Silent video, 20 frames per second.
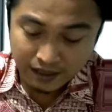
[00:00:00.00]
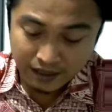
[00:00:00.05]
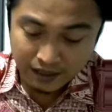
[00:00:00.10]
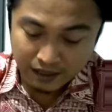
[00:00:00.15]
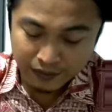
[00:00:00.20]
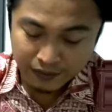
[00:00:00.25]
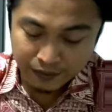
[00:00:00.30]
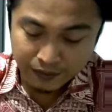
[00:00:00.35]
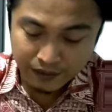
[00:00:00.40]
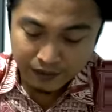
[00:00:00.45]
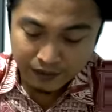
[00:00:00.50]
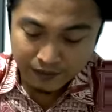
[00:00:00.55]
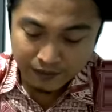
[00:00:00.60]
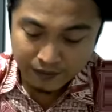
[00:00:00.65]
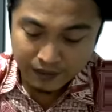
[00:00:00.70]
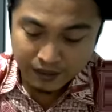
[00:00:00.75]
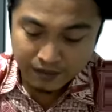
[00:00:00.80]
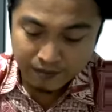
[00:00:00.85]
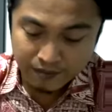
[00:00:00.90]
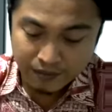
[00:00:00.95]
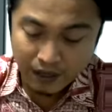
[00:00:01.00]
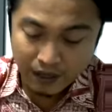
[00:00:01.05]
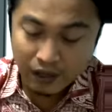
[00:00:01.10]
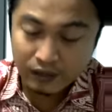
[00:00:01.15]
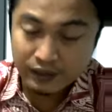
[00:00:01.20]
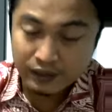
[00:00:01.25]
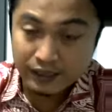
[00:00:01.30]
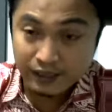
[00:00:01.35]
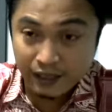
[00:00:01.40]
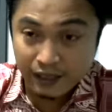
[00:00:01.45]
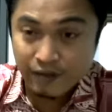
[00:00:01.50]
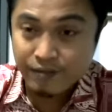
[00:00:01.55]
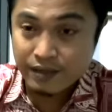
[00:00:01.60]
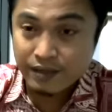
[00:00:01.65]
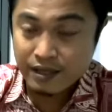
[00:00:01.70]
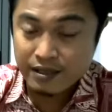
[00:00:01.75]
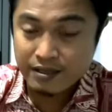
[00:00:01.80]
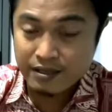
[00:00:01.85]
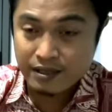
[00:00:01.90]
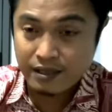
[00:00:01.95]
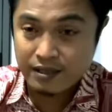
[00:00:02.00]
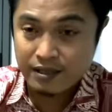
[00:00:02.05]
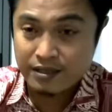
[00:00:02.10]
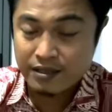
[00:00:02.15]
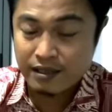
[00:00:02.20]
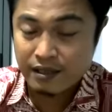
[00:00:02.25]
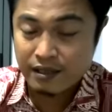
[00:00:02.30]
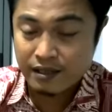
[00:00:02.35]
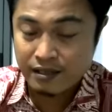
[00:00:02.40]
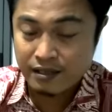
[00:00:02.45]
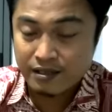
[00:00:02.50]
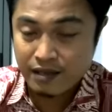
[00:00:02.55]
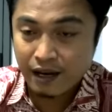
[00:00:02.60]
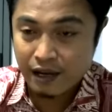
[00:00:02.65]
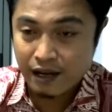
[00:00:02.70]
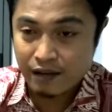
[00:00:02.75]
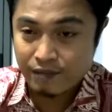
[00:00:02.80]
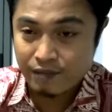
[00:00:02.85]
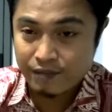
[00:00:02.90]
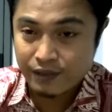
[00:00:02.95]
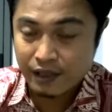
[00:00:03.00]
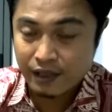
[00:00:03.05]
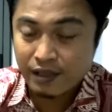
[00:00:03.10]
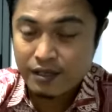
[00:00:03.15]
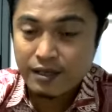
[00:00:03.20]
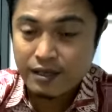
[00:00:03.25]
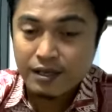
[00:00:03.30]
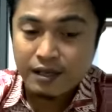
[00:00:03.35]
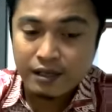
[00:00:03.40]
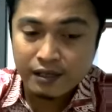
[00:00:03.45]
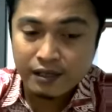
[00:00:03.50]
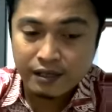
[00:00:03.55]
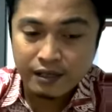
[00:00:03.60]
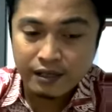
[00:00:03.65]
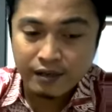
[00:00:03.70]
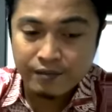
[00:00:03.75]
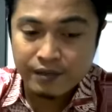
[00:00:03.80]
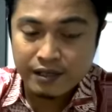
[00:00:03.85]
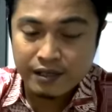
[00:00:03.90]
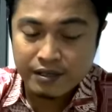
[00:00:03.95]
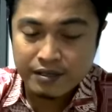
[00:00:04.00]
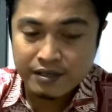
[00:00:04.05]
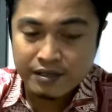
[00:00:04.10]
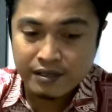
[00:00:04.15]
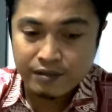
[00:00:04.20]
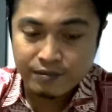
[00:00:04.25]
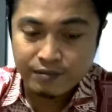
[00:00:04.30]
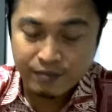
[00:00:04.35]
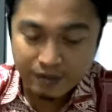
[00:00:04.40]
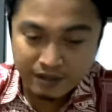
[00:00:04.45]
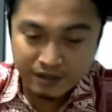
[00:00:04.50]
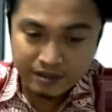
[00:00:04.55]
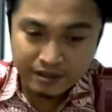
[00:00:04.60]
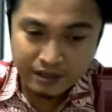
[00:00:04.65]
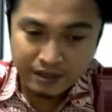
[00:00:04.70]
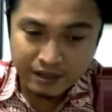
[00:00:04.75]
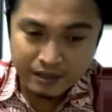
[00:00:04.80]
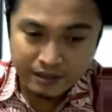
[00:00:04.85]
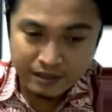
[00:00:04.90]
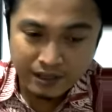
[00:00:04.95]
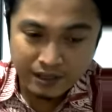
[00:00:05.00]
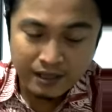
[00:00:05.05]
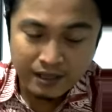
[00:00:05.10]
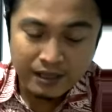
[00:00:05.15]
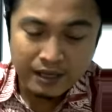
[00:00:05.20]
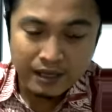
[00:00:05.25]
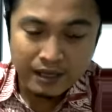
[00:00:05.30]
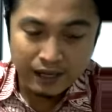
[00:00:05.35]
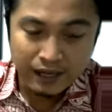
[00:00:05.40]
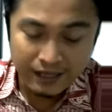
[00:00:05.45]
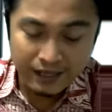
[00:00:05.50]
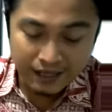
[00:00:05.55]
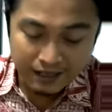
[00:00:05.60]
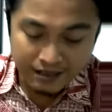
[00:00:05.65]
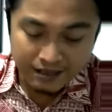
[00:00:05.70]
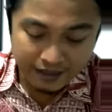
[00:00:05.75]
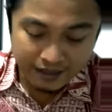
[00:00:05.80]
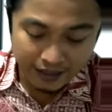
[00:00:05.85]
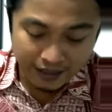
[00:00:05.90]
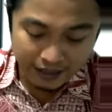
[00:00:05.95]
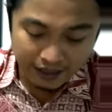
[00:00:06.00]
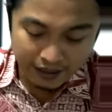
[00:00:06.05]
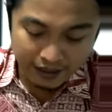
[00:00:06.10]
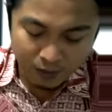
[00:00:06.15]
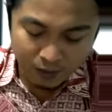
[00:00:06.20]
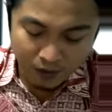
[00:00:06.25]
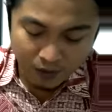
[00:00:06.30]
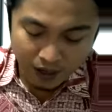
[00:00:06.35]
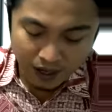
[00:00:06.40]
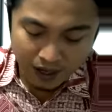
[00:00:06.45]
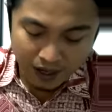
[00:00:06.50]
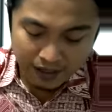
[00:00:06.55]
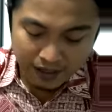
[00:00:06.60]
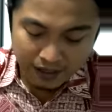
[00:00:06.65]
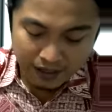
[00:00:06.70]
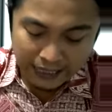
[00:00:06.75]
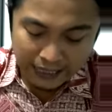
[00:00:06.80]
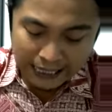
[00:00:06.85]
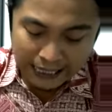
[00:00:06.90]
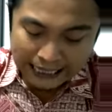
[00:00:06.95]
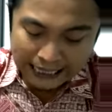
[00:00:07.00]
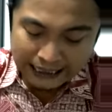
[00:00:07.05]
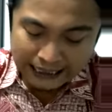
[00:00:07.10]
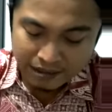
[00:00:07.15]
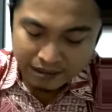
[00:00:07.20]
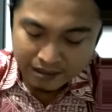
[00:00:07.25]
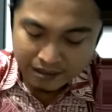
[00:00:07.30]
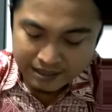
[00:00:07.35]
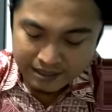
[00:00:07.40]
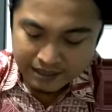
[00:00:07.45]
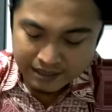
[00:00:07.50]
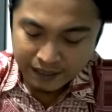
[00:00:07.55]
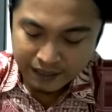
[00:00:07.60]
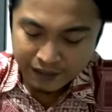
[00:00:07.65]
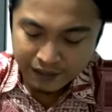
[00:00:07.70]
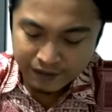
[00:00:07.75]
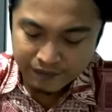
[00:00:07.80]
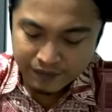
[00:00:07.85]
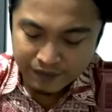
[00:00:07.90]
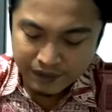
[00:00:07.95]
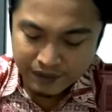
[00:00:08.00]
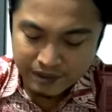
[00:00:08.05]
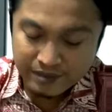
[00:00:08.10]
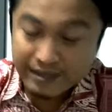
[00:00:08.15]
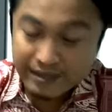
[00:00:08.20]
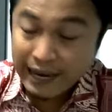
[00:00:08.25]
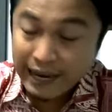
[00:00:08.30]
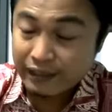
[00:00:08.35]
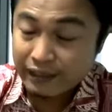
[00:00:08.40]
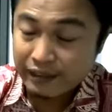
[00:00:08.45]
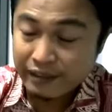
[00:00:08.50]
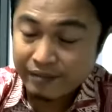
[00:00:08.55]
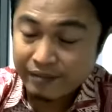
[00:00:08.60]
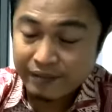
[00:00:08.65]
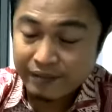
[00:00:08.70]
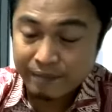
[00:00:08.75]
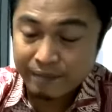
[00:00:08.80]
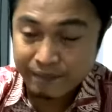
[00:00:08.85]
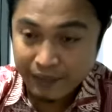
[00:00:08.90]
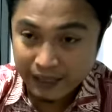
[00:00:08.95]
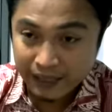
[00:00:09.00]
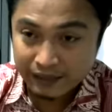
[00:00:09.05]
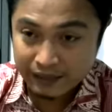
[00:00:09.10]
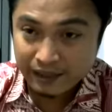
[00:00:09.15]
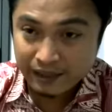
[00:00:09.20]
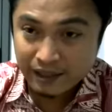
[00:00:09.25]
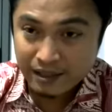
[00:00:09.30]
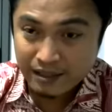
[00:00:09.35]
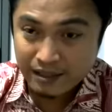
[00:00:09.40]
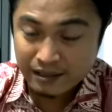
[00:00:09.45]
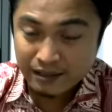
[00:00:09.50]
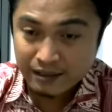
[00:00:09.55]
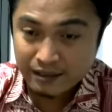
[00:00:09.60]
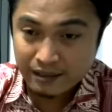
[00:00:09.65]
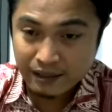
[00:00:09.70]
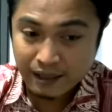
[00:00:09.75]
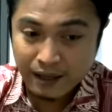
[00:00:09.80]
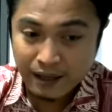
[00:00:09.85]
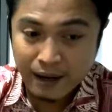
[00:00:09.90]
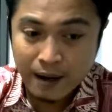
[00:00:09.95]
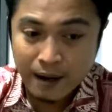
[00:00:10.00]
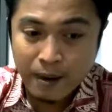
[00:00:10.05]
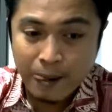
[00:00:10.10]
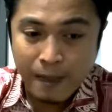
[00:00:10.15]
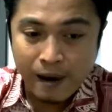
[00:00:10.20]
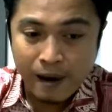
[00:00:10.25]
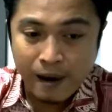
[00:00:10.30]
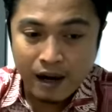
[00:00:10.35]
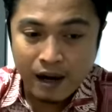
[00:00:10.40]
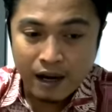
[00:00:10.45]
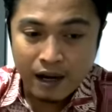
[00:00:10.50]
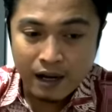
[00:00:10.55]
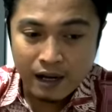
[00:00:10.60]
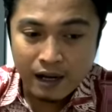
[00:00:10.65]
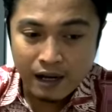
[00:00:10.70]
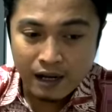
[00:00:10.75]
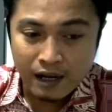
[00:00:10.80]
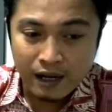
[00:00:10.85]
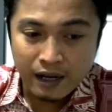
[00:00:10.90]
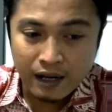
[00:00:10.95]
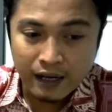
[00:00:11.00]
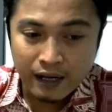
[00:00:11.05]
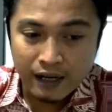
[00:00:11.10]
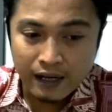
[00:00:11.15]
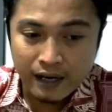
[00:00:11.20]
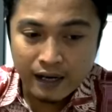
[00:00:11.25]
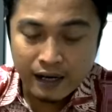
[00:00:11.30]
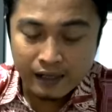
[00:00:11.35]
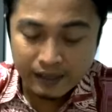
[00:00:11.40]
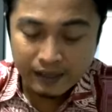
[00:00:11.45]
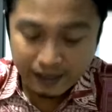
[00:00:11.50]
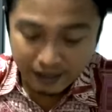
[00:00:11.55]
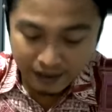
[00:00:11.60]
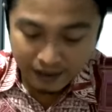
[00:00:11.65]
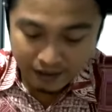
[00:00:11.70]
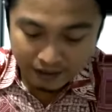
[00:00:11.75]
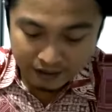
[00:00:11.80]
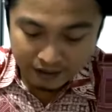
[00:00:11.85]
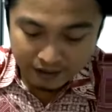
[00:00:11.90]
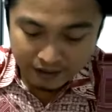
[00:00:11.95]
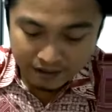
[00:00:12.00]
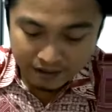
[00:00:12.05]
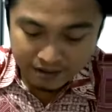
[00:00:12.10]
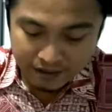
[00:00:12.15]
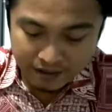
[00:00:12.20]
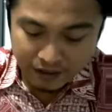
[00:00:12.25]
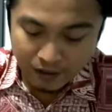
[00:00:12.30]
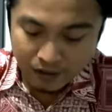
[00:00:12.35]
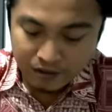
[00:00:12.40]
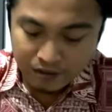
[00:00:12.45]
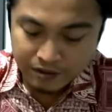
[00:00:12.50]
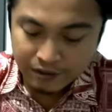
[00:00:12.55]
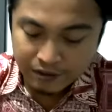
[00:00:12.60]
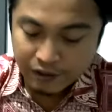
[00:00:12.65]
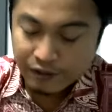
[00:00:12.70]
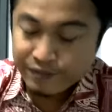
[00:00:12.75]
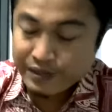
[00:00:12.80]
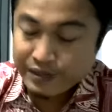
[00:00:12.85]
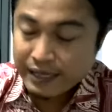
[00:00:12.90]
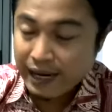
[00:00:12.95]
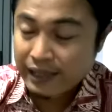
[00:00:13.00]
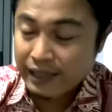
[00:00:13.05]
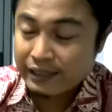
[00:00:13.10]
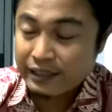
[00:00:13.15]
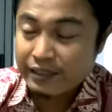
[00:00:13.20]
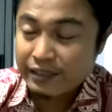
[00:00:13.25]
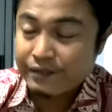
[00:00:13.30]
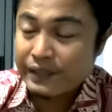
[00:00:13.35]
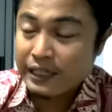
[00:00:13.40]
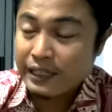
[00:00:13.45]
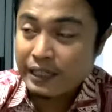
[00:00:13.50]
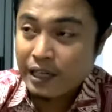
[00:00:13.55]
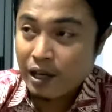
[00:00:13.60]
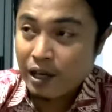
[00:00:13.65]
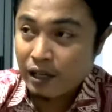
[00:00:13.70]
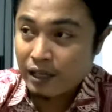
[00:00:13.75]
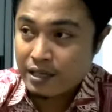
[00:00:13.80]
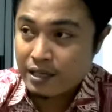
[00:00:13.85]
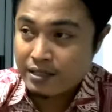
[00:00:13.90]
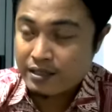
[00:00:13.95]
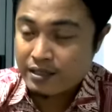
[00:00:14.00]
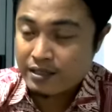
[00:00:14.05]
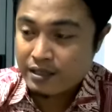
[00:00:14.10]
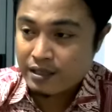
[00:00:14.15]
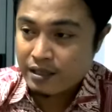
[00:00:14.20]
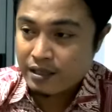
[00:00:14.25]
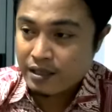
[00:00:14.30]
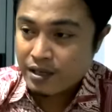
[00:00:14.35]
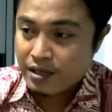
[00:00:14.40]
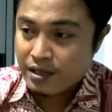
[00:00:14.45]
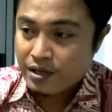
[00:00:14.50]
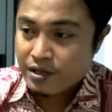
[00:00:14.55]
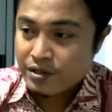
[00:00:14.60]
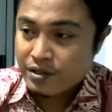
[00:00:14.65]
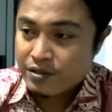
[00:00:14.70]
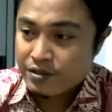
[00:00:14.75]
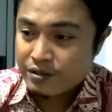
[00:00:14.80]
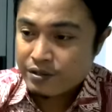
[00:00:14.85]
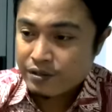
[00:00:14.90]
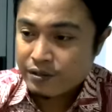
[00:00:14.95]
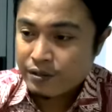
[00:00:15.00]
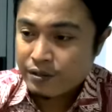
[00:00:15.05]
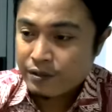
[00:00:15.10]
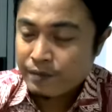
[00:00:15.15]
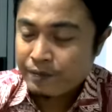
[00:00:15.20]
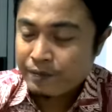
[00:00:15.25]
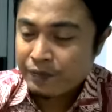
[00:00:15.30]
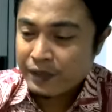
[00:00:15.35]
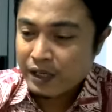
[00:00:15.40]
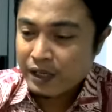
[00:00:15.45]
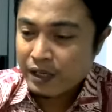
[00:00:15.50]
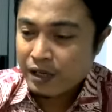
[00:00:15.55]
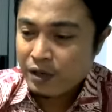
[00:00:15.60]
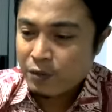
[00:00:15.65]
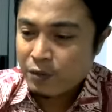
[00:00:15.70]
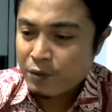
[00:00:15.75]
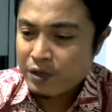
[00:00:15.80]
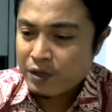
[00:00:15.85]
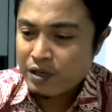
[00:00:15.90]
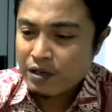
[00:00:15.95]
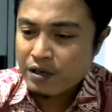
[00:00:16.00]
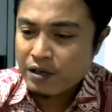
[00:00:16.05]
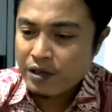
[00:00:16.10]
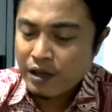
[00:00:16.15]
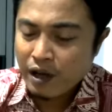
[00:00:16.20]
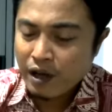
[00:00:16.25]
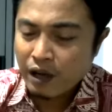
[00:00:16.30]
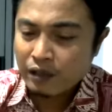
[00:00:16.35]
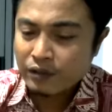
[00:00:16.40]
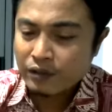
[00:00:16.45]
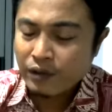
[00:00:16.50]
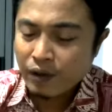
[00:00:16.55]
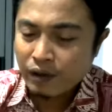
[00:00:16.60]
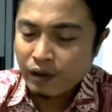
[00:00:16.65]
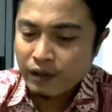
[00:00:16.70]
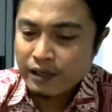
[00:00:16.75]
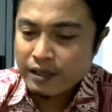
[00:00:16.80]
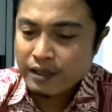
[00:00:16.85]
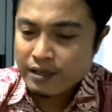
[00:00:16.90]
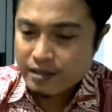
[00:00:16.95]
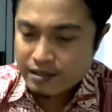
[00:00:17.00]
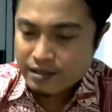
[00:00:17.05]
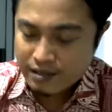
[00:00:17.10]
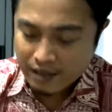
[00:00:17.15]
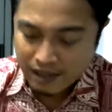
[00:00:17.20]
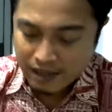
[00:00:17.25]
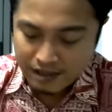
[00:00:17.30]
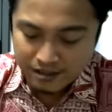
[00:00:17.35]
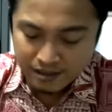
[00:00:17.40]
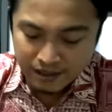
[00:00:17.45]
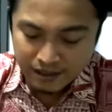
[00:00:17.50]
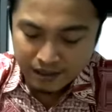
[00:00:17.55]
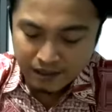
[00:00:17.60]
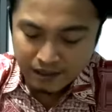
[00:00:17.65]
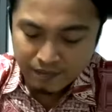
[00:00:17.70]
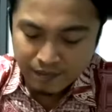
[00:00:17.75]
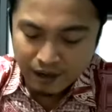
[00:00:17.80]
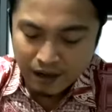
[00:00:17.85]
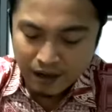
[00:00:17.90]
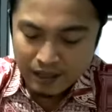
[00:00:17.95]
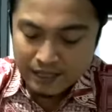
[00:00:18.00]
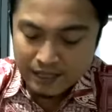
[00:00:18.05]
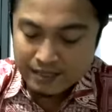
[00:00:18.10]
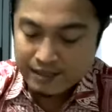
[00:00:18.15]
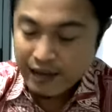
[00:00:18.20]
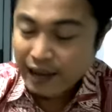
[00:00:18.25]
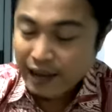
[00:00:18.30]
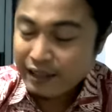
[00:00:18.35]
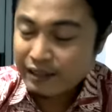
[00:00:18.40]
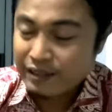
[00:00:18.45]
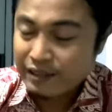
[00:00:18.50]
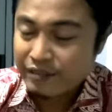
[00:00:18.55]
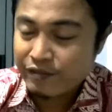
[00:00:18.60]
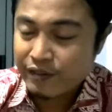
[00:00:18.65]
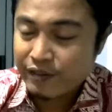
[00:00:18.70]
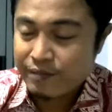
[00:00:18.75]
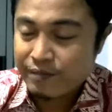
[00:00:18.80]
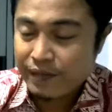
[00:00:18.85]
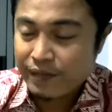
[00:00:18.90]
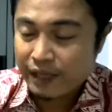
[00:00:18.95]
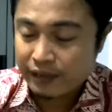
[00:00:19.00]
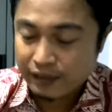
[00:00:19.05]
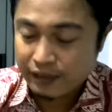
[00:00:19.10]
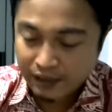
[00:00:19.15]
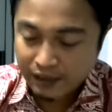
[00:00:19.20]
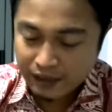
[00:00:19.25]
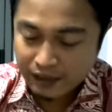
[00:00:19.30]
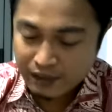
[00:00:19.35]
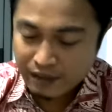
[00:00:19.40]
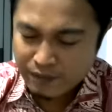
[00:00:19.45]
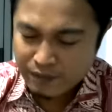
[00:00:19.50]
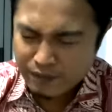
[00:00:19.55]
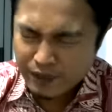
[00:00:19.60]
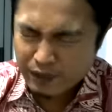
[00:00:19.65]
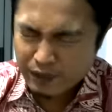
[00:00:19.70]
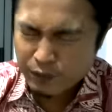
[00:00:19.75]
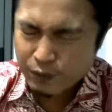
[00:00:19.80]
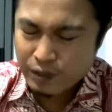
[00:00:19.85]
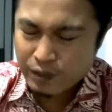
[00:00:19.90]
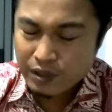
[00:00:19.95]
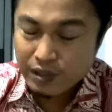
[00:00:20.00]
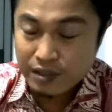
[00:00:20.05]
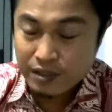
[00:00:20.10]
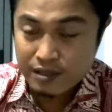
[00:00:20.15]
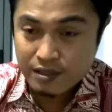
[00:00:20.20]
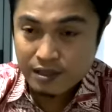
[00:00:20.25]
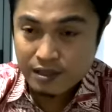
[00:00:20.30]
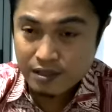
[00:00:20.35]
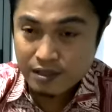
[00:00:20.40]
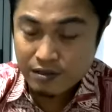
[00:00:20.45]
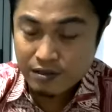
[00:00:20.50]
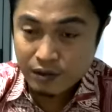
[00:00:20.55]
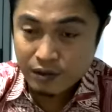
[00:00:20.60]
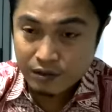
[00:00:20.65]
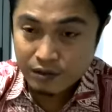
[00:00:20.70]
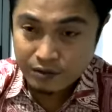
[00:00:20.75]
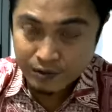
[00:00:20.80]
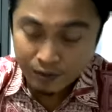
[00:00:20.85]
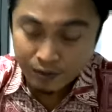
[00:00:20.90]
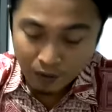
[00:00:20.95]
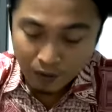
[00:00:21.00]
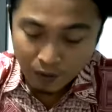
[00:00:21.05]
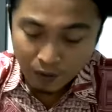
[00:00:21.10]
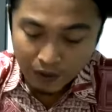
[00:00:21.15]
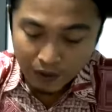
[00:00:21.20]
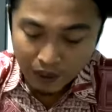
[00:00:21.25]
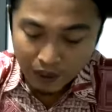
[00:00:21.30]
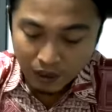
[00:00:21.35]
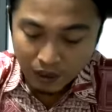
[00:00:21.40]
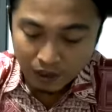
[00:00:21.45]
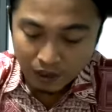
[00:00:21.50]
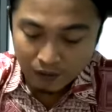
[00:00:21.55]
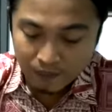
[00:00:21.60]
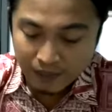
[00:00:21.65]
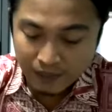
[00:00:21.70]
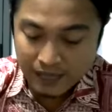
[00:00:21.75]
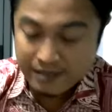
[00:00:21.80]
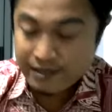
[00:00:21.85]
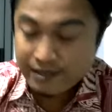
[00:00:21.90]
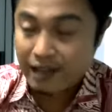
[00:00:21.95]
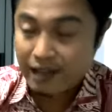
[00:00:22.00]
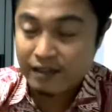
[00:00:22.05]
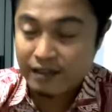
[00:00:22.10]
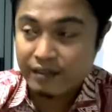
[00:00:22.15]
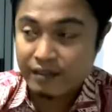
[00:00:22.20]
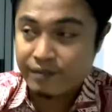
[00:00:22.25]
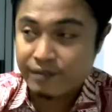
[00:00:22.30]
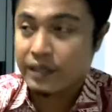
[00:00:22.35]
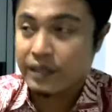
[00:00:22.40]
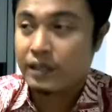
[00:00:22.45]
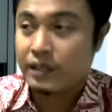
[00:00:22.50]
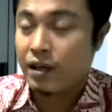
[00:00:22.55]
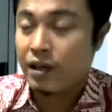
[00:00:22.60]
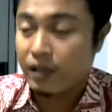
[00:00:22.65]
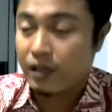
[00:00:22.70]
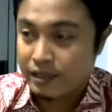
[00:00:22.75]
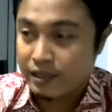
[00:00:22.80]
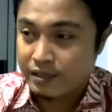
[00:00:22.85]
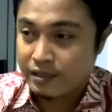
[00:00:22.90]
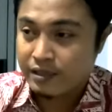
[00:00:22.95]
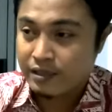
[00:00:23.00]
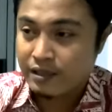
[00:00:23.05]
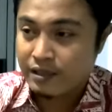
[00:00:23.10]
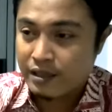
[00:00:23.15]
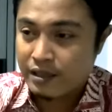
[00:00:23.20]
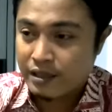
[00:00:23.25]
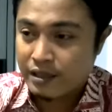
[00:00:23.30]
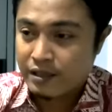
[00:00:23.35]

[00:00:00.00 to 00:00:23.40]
it will be about the definition itself. Yeah, the definition of research, and then the second one, characteristic of the scientific method. Yeah, and then the characteristic also of scientific knowledge. So we are not only discussing about the scientific method, but we discuss also what we call by scientific knowledge.